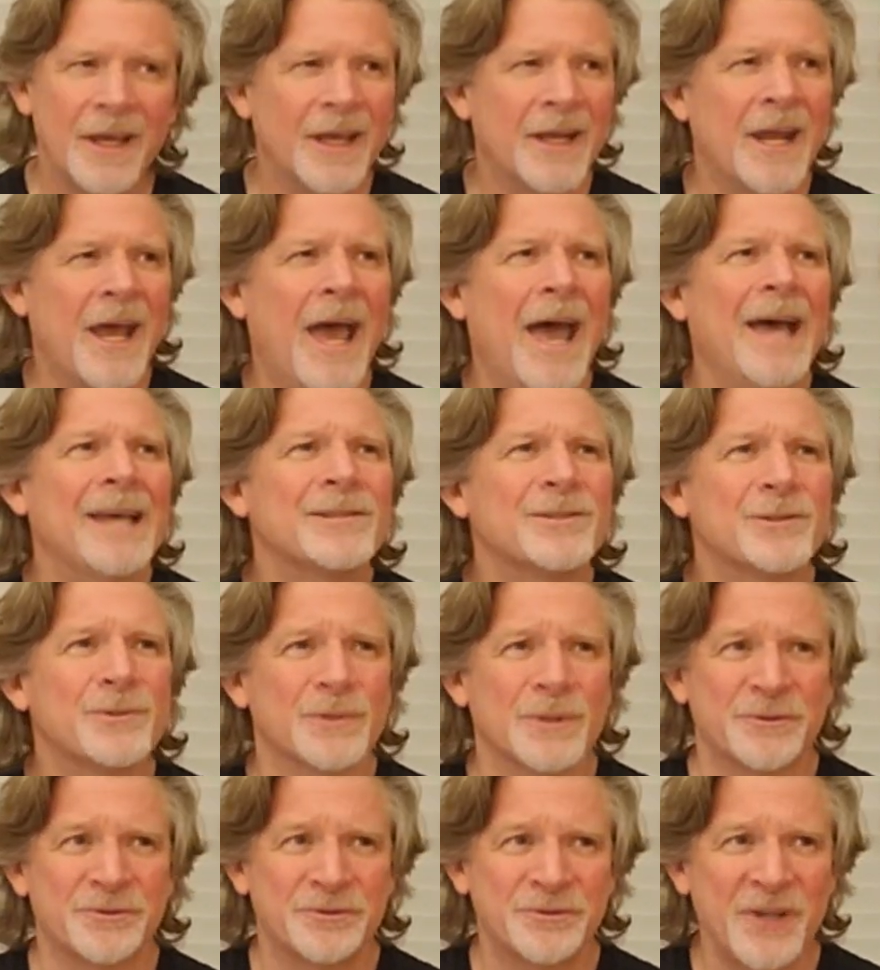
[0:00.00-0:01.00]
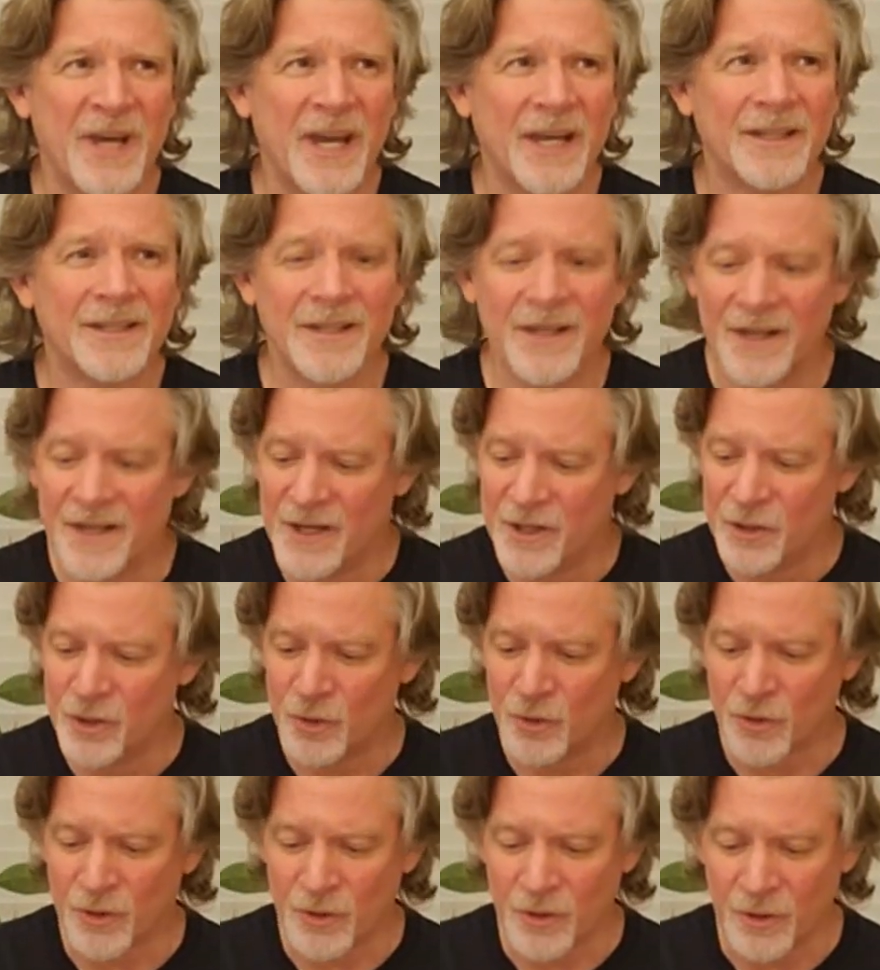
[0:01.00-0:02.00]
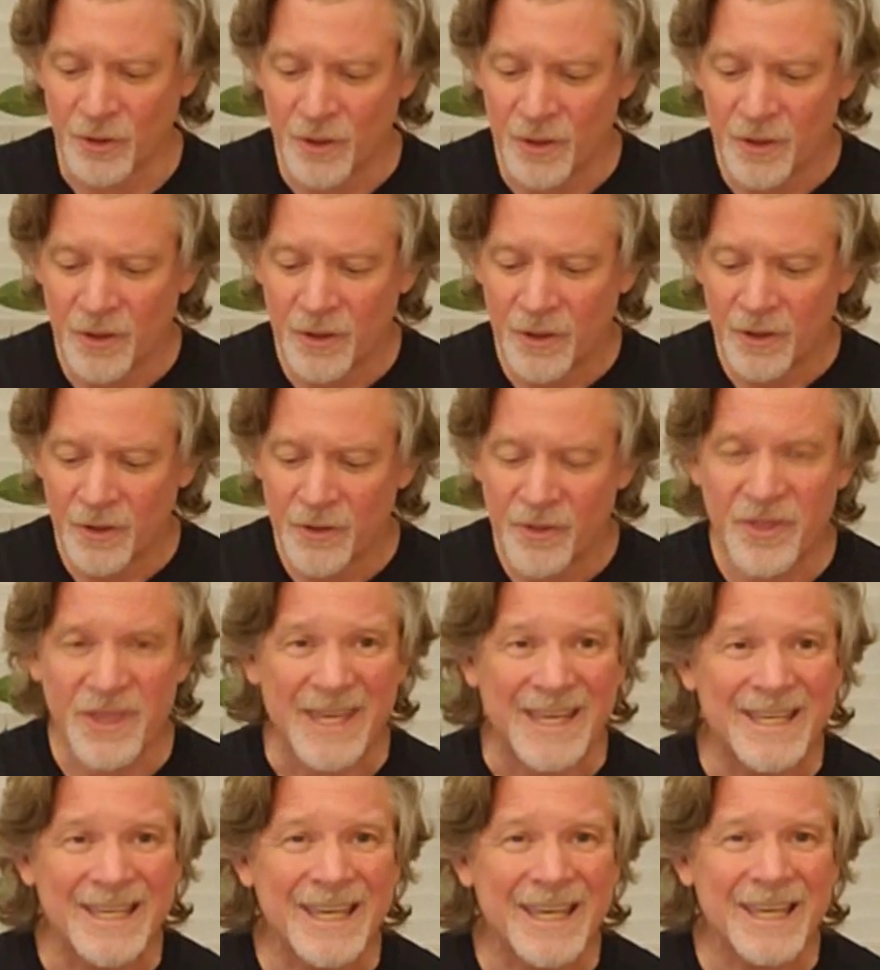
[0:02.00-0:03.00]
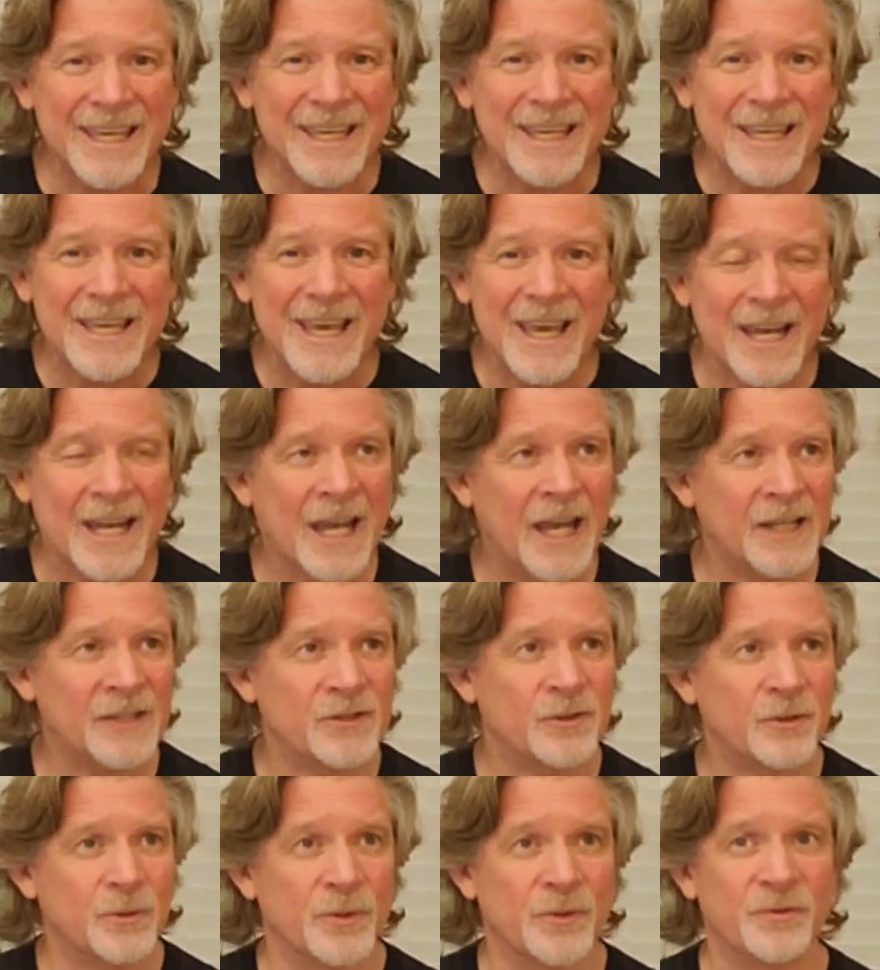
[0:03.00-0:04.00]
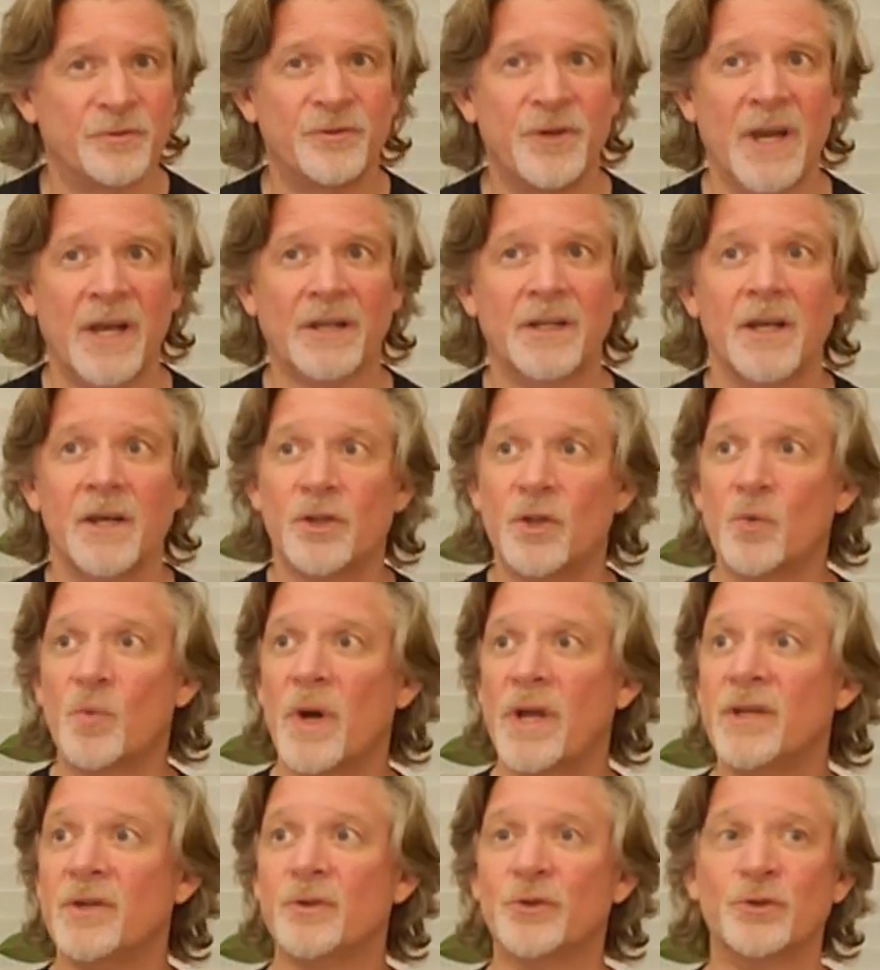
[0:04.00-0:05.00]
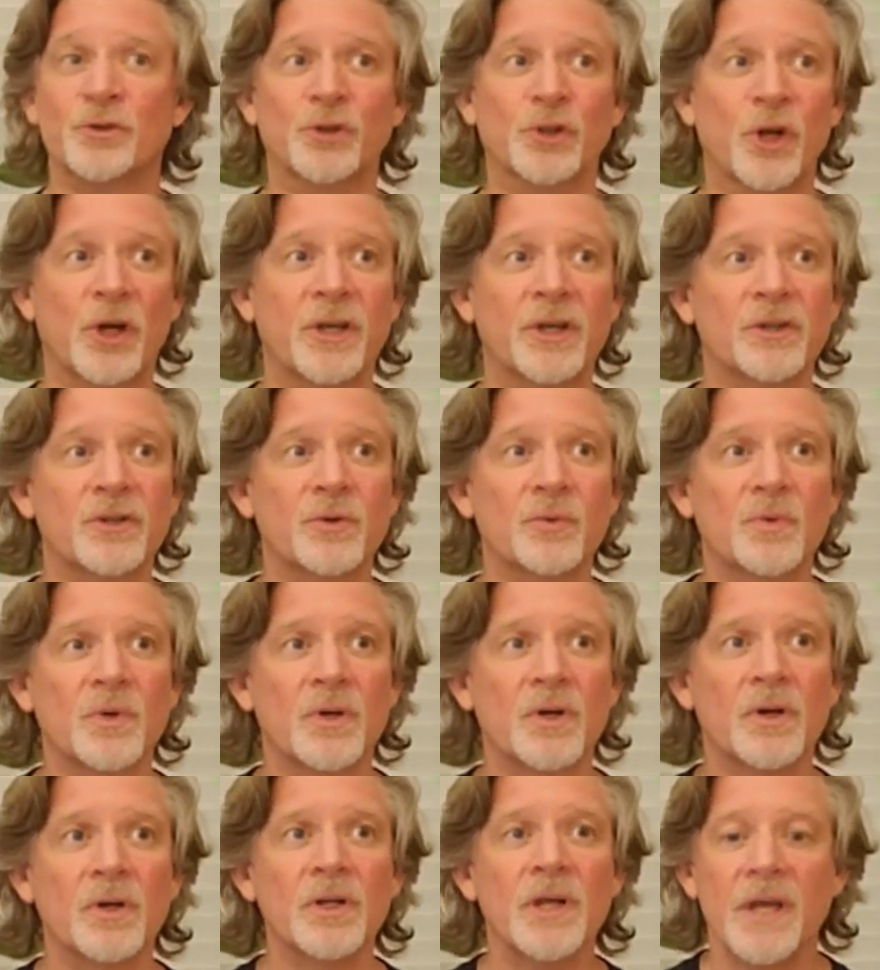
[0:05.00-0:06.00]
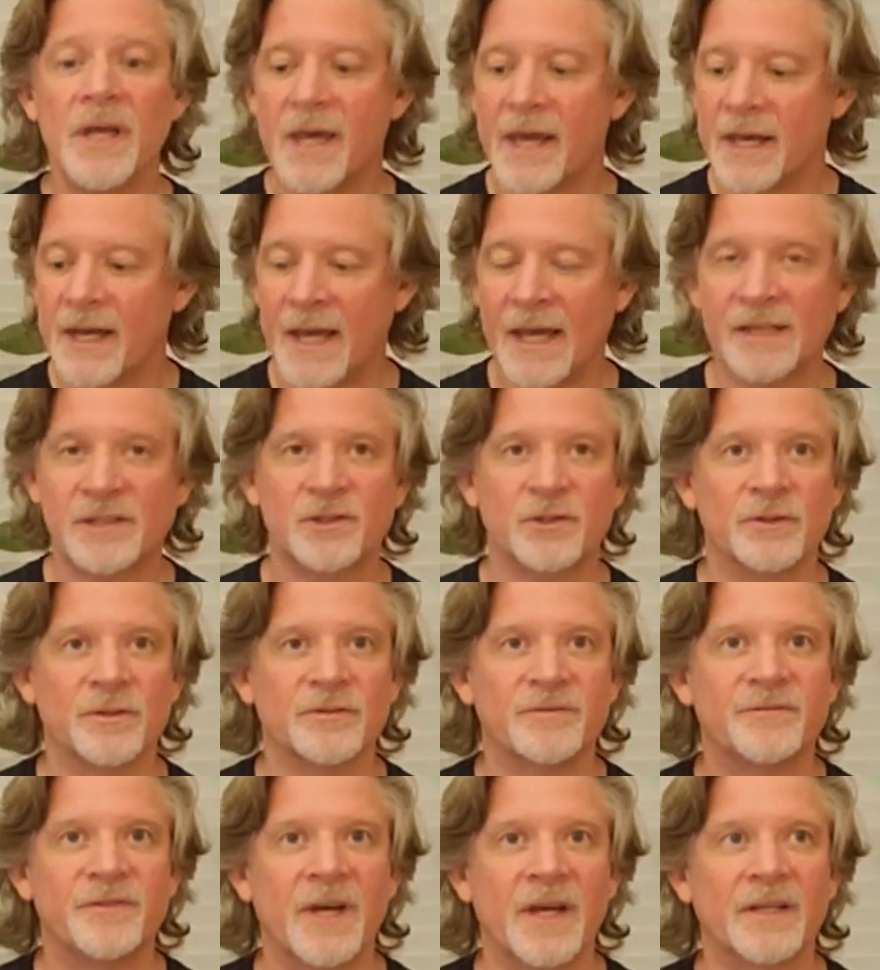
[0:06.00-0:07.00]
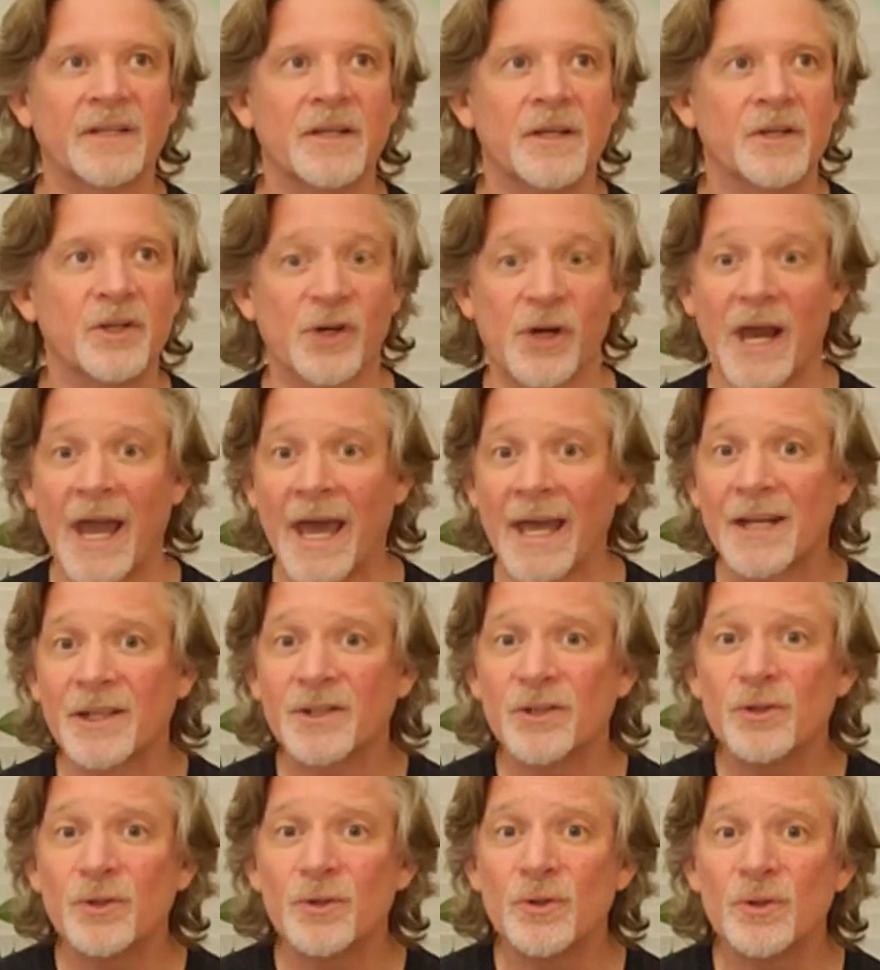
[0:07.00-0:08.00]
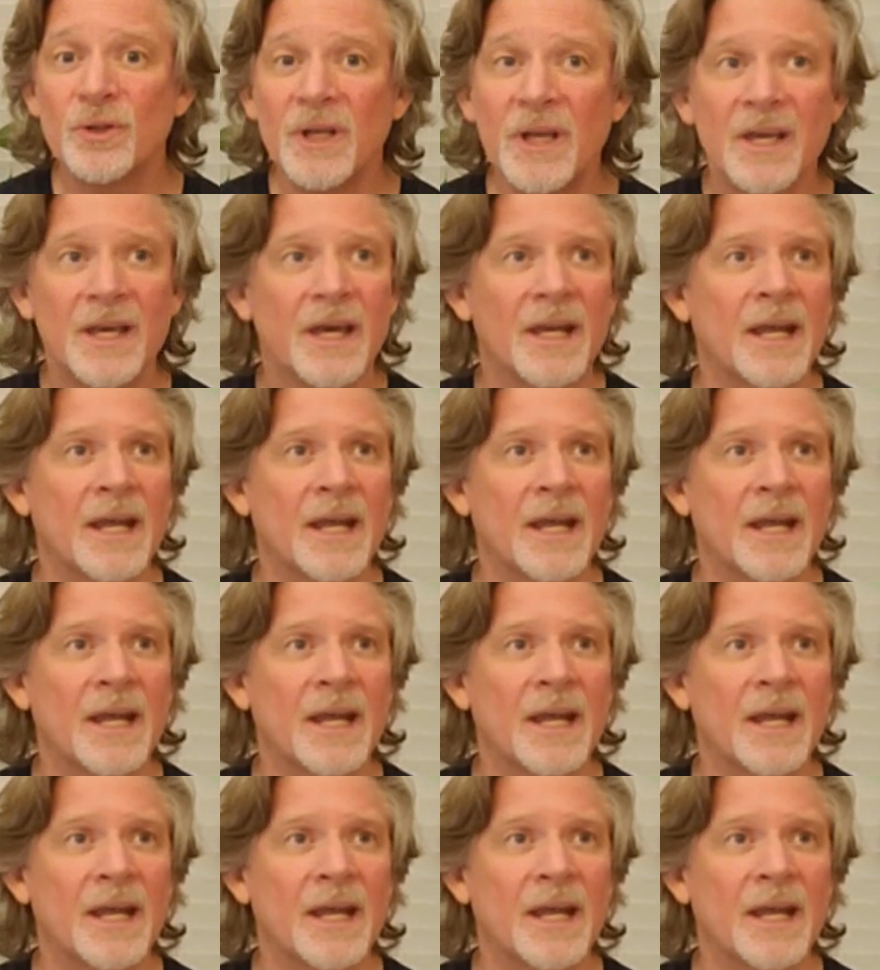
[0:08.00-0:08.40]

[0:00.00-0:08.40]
It has to affect your thinking, it has to affect the way you look at the world, it has to affect your attitude,